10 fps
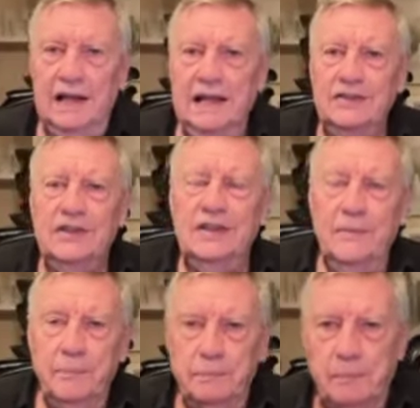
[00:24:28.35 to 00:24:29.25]

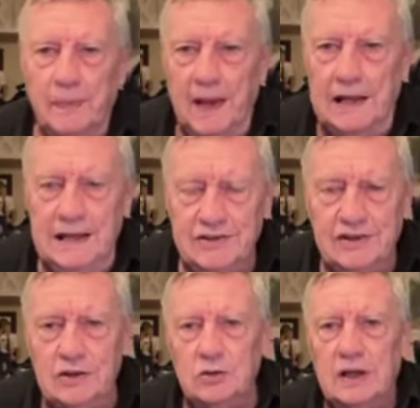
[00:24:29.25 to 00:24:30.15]
Listen
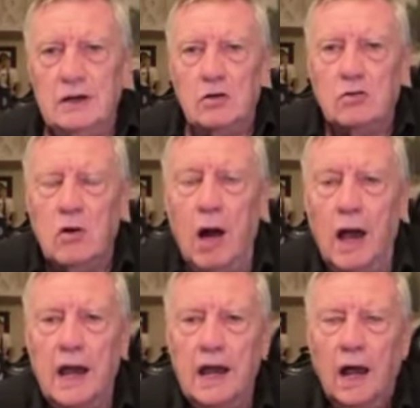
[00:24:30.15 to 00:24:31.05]
to the
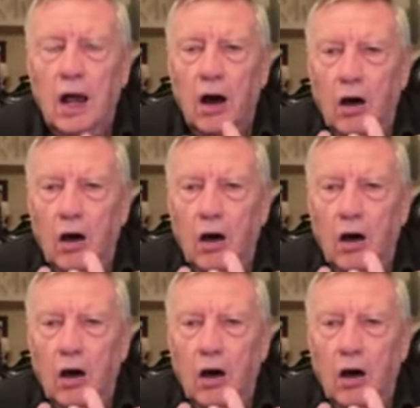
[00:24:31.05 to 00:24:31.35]
cry